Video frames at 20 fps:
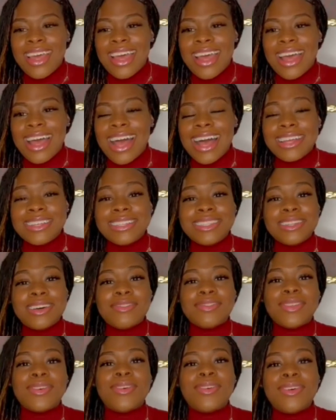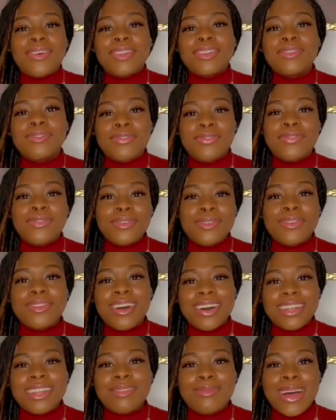I stuffed all the food
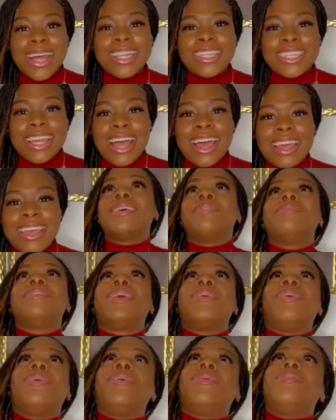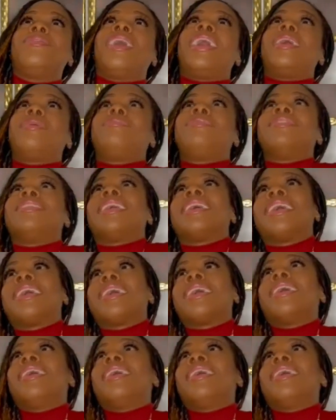under my jacket with a whole wobble, like,